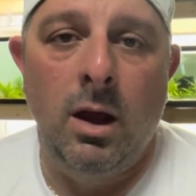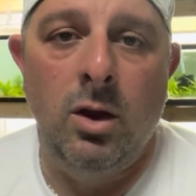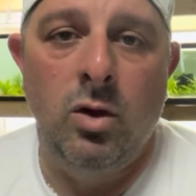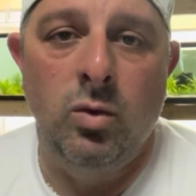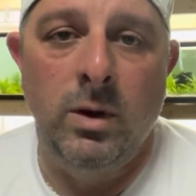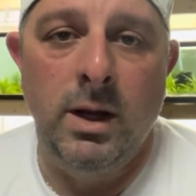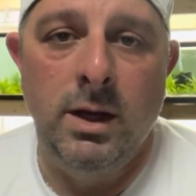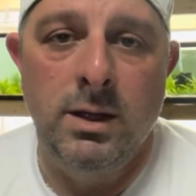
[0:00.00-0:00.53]

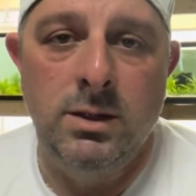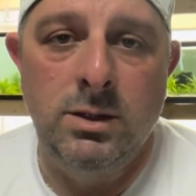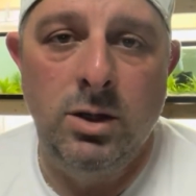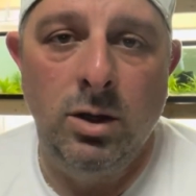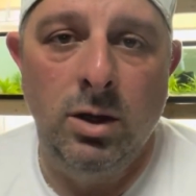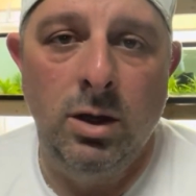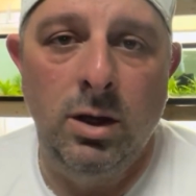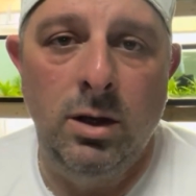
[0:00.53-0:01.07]
Green is
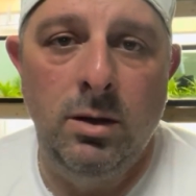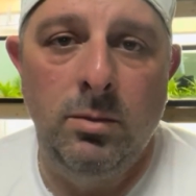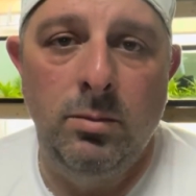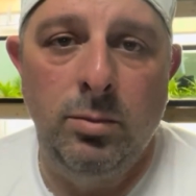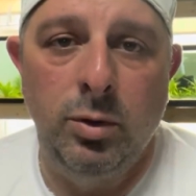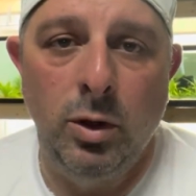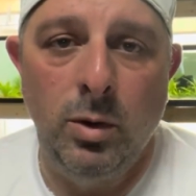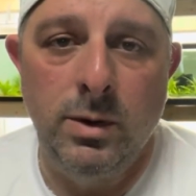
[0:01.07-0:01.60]

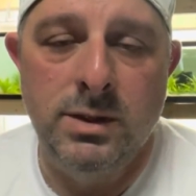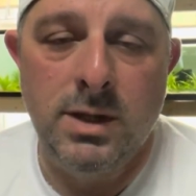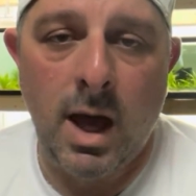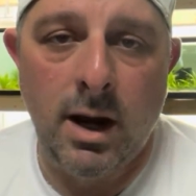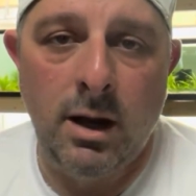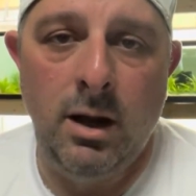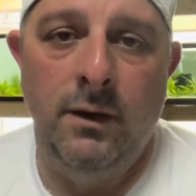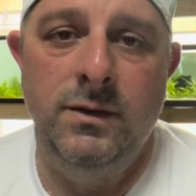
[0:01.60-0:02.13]
good, blue is not
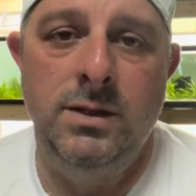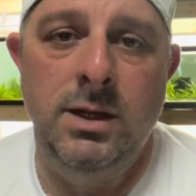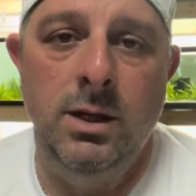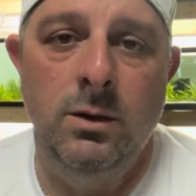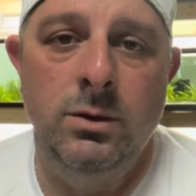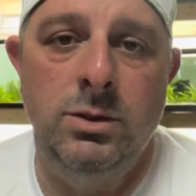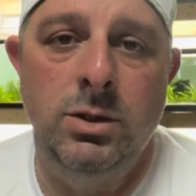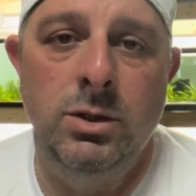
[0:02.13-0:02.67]
enough
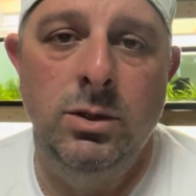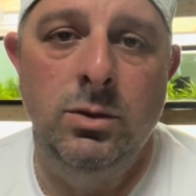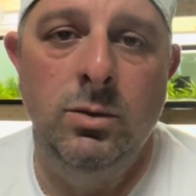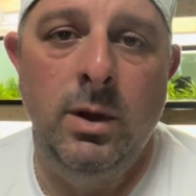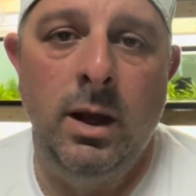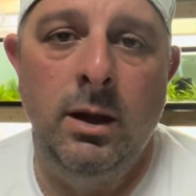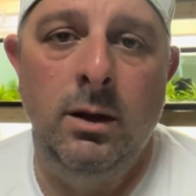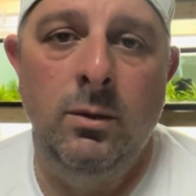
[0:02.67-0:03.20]

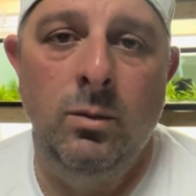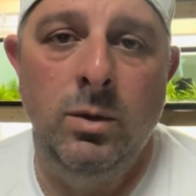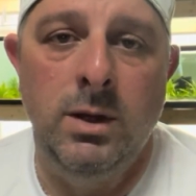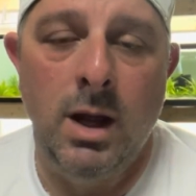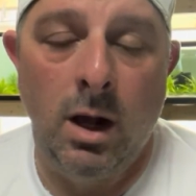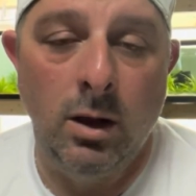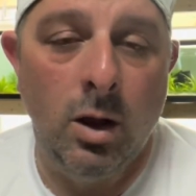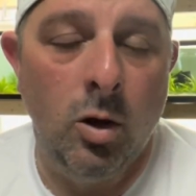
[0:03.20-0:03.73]
CO2, and
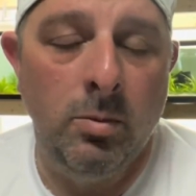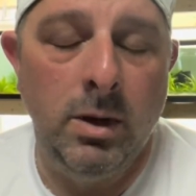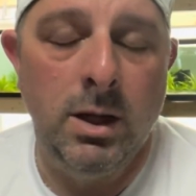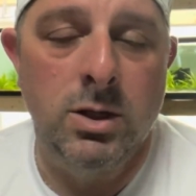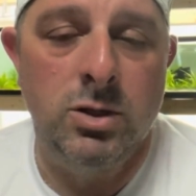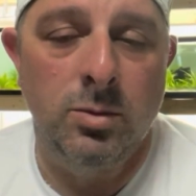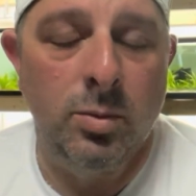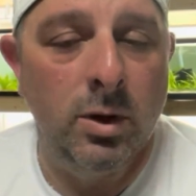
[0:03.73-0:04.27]
yellow
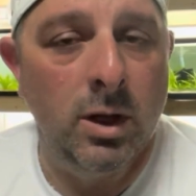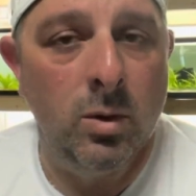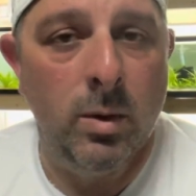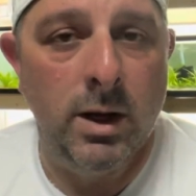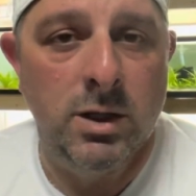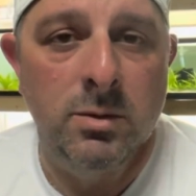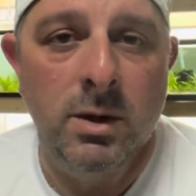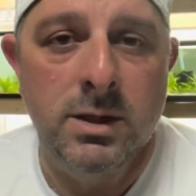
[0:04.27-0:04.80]
means you're putting
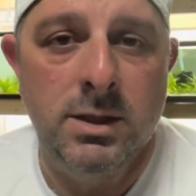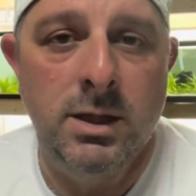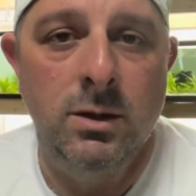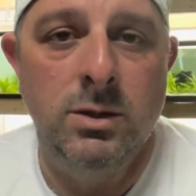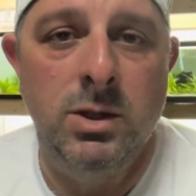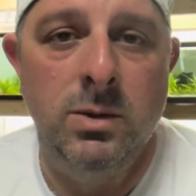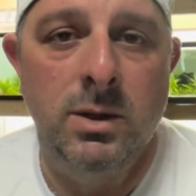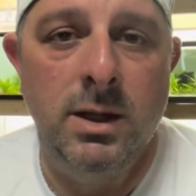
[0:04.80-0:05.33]
way too much
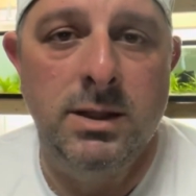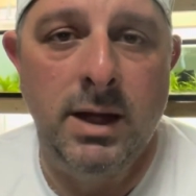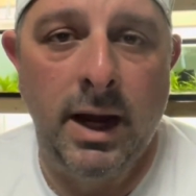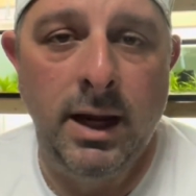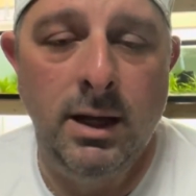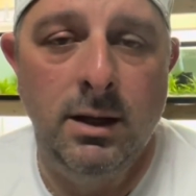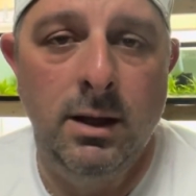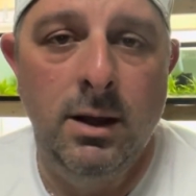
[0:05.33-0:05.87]
CO2 in the
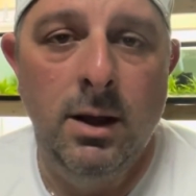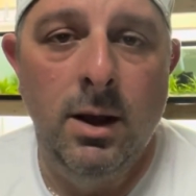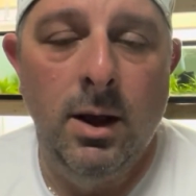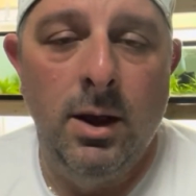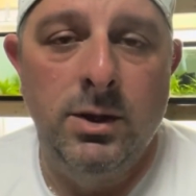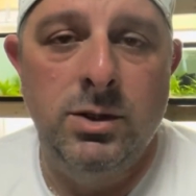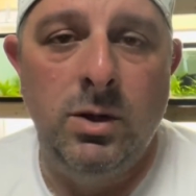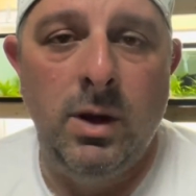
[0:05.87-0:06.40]
tank.
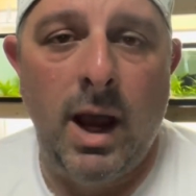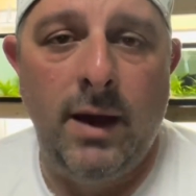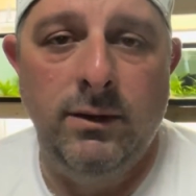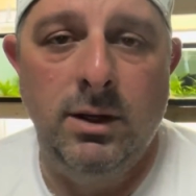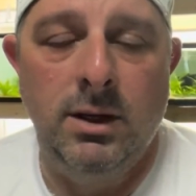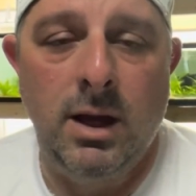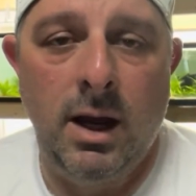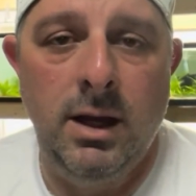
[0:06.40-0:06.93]
So you have
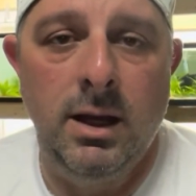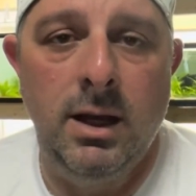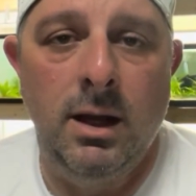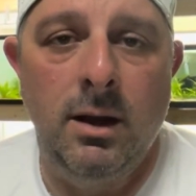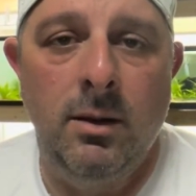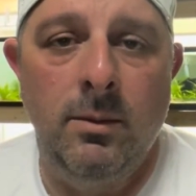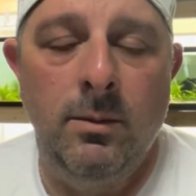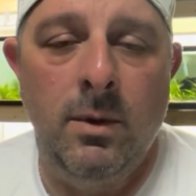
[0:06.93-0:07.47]
to kind of get
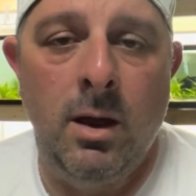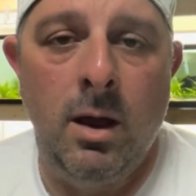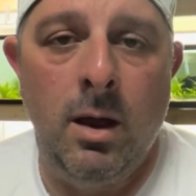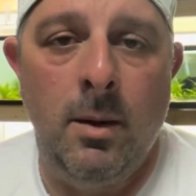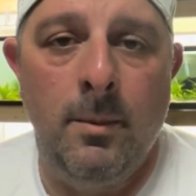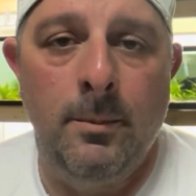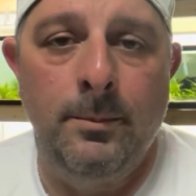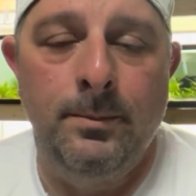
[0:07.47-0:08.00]

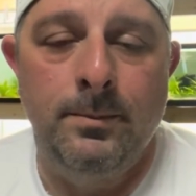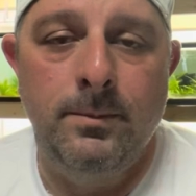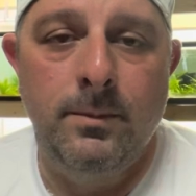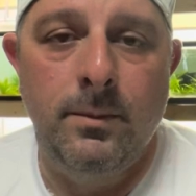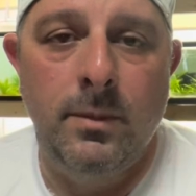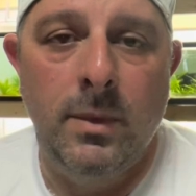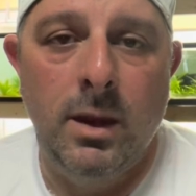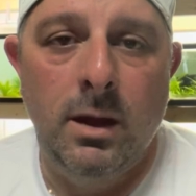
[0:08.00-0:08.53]

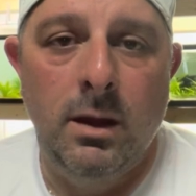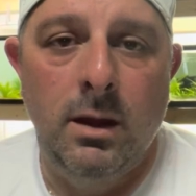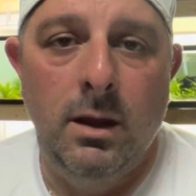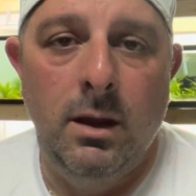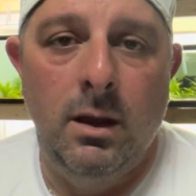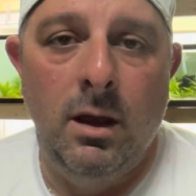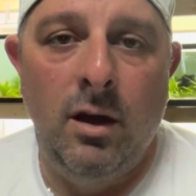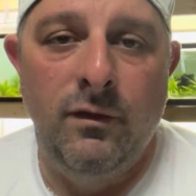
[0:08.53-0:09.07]

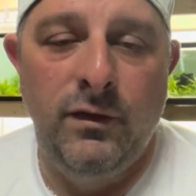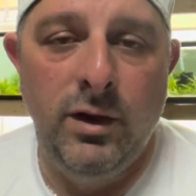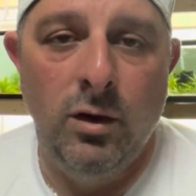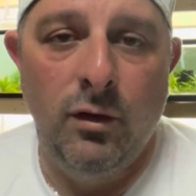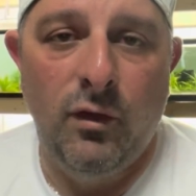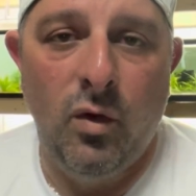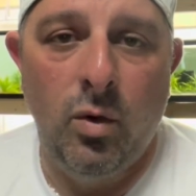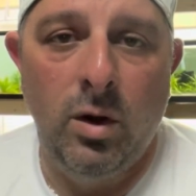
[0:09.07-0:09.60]
a feel
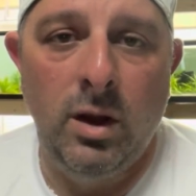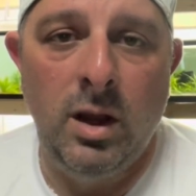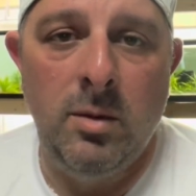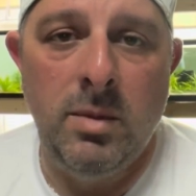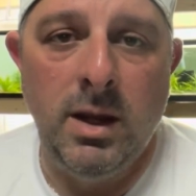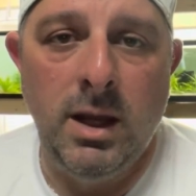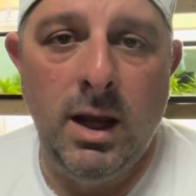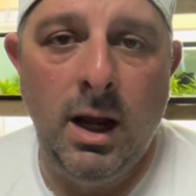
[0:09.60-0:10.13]
for it in the
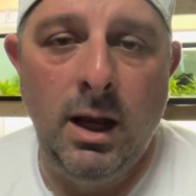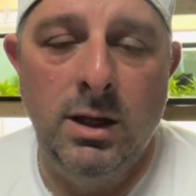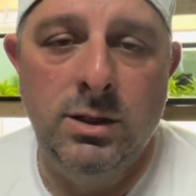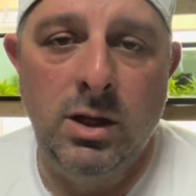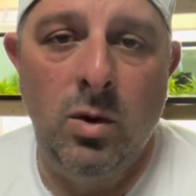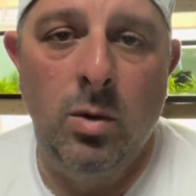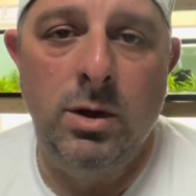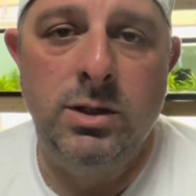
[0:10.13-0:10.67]
beginning. So
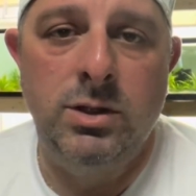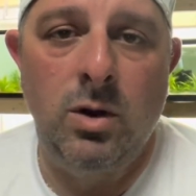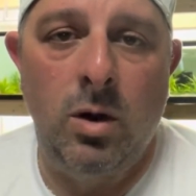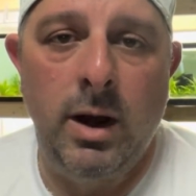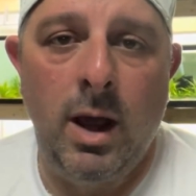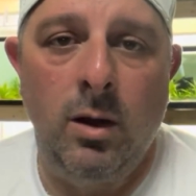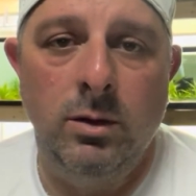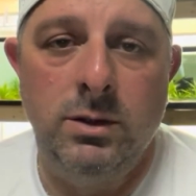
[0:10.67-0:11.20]
you want to start
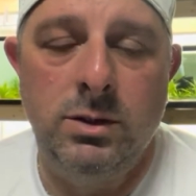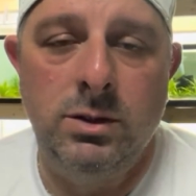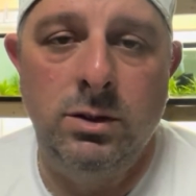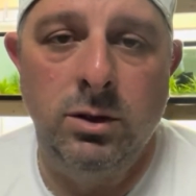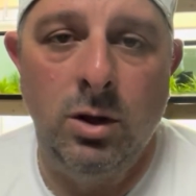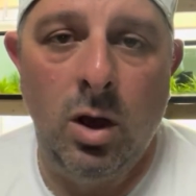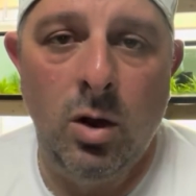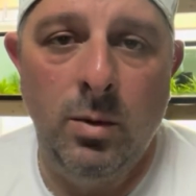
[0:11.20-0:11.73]
out
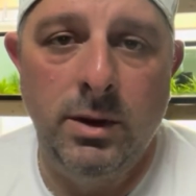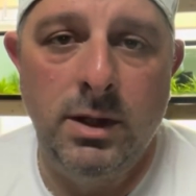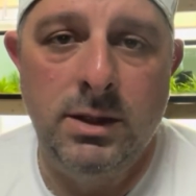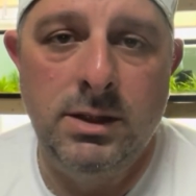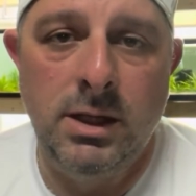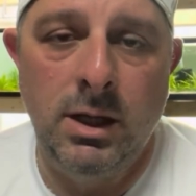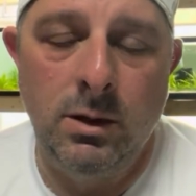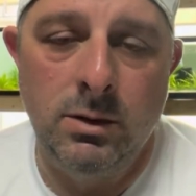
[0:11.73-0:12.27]
slow with the
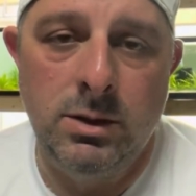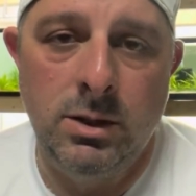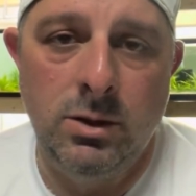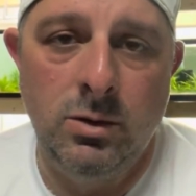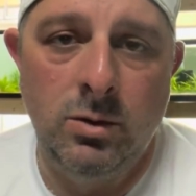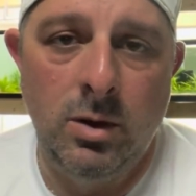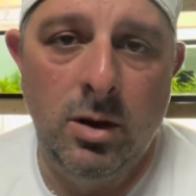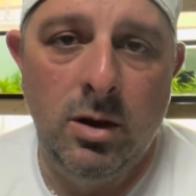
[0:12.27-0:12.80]

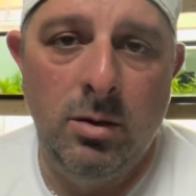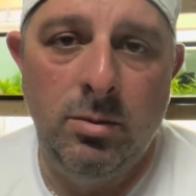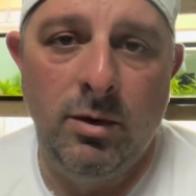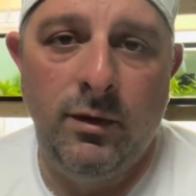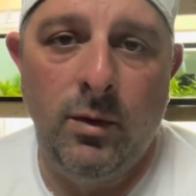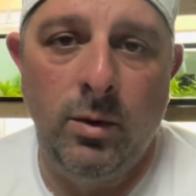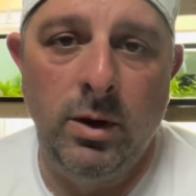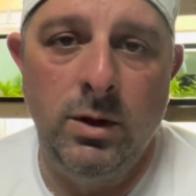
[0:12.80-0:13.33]
CO2
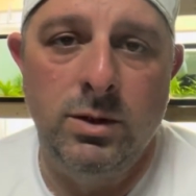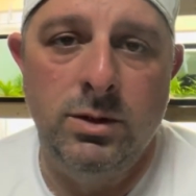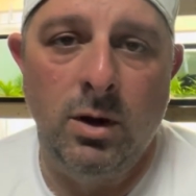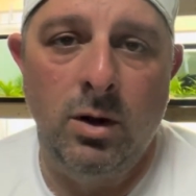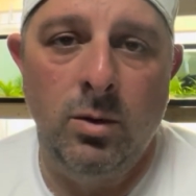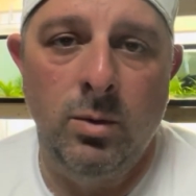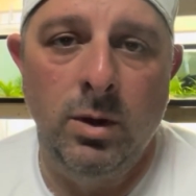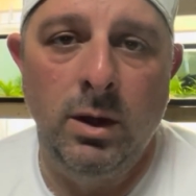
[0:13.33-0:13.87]
before you
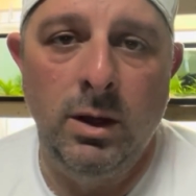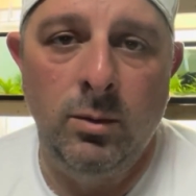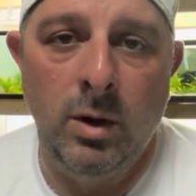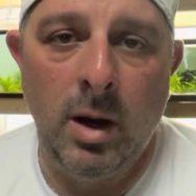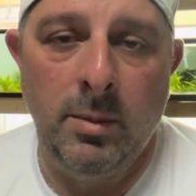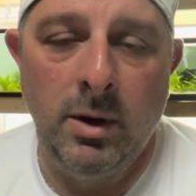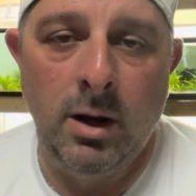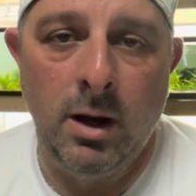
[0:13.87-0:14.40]
start really
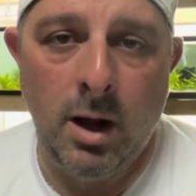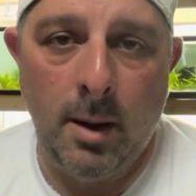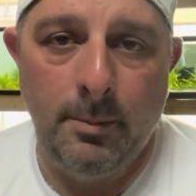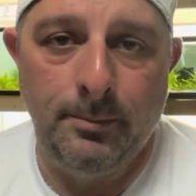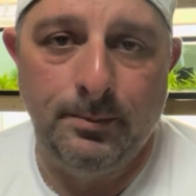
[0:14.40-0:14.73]
ramping it up.